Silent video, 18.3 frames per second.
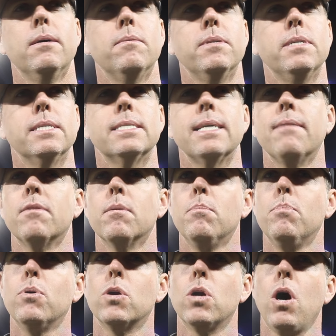We just have
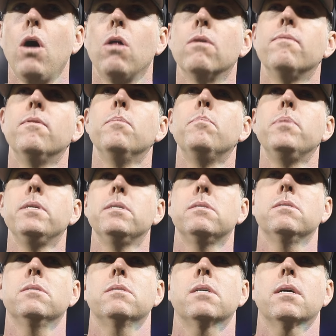to put all of the
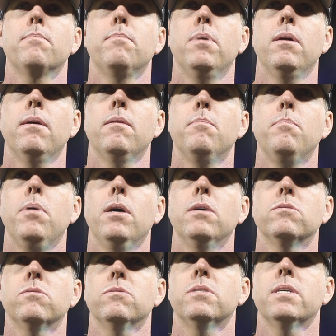pieces of the
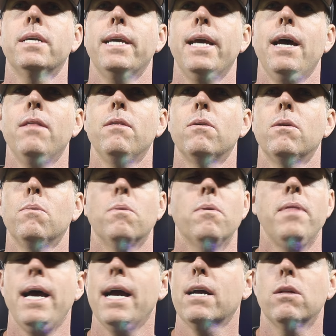puzzle together, and
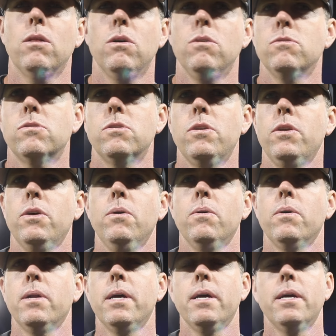we're that close to doing